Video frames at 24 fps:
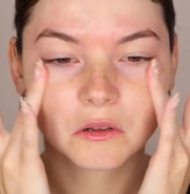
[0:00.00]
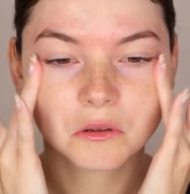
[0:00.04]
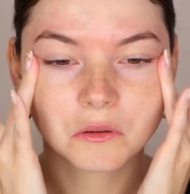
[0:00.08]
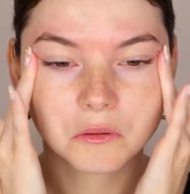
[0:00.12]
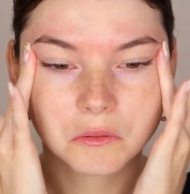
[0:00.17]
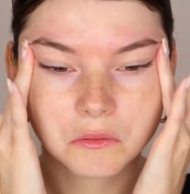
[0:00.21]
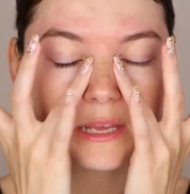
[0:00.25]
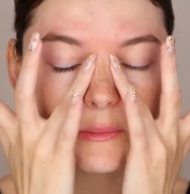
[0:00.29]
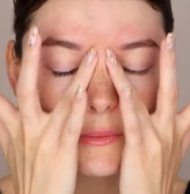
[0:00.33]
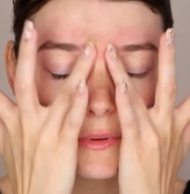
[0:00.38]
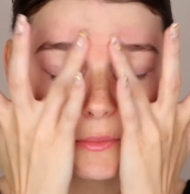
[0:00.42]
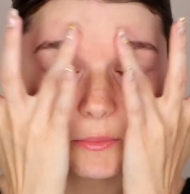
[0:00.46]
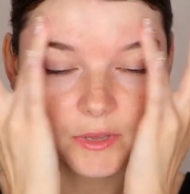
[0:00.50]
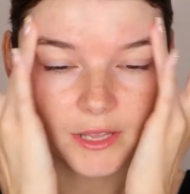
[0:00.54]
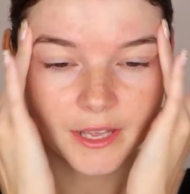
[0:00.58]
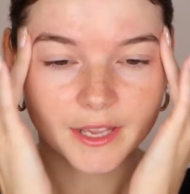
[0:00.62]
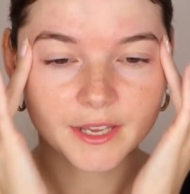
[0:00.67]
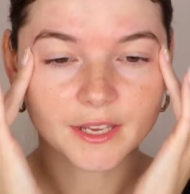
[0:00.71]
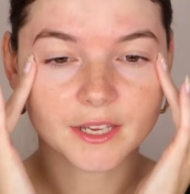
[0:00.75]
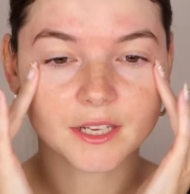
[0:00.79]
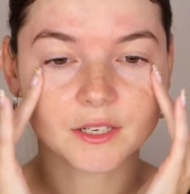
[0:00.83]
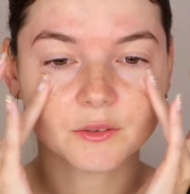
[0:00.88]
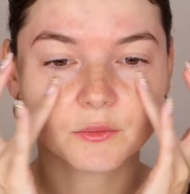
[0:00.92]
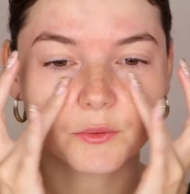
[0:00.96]
I'm
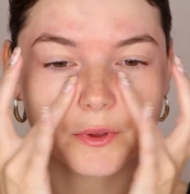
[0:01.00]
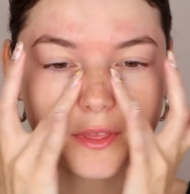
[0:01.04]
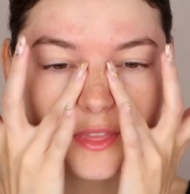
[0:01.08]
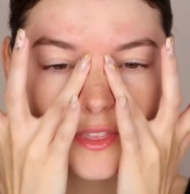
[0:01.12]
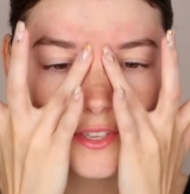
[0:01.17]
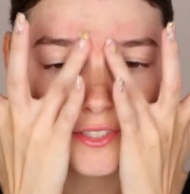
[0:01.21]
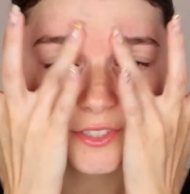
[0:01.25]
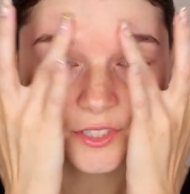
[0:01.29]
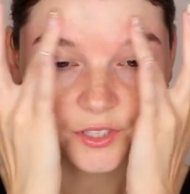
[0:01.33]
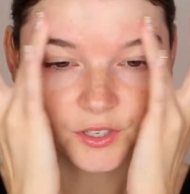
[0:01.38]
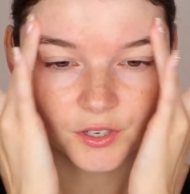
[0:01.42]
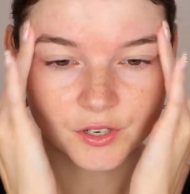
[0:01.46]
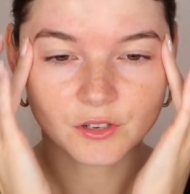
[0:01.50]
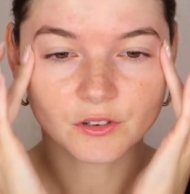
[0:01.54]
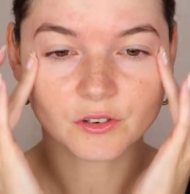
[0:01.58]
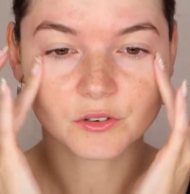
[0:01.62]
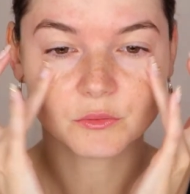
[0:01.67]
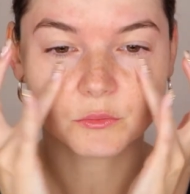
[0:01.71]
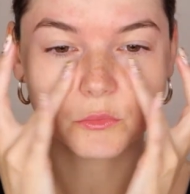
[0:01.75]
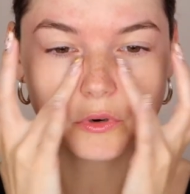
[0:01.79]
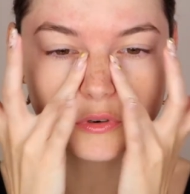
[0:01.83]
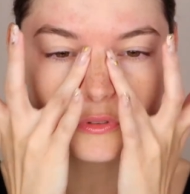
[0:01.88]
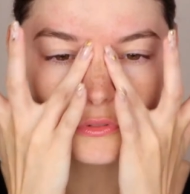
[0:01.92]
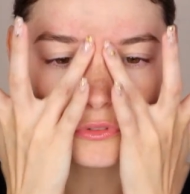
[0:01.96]
applying it with circular
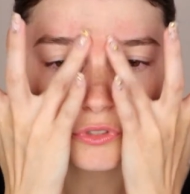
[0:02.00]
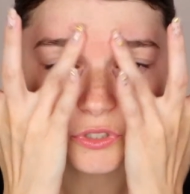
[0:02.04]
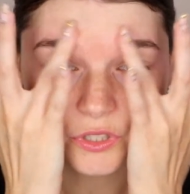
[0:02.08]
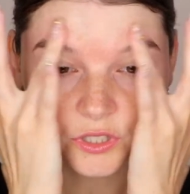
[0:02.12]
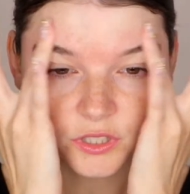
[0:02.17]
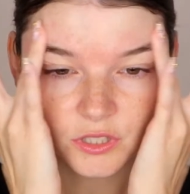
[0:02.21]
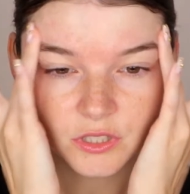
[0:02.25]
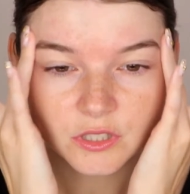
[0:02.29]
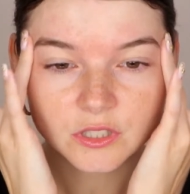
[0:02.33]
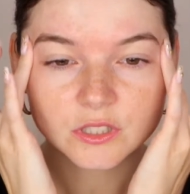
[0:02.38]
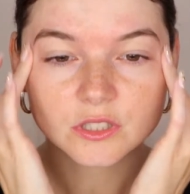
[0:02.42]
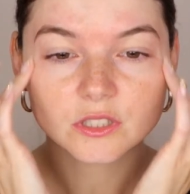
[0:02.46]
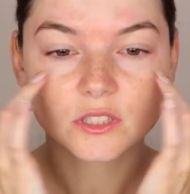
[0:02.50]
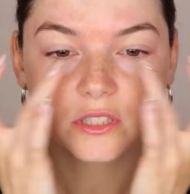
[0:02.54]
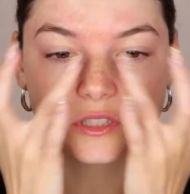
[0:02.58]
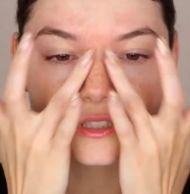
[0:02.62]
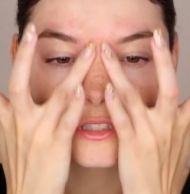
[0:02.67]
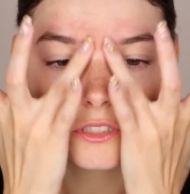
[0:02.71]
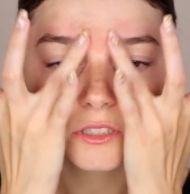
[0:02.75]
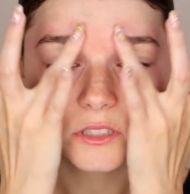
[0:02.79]
motions.